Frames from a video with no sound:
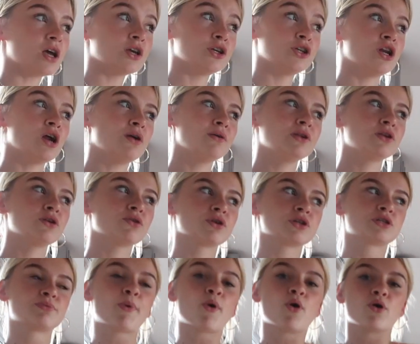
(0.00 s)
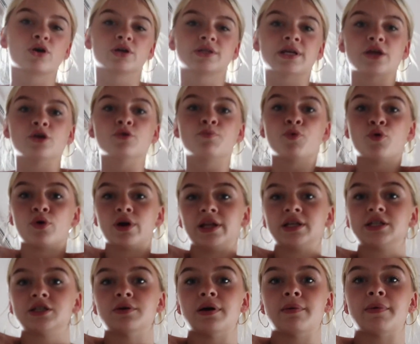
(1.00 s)
you know, in your support, because like you're born
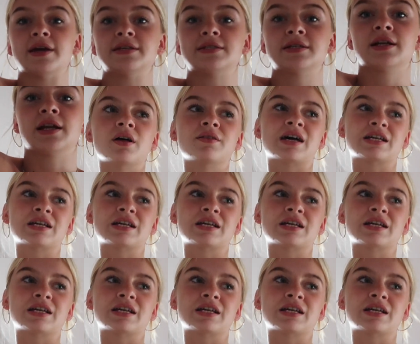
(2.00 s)
into it, basically.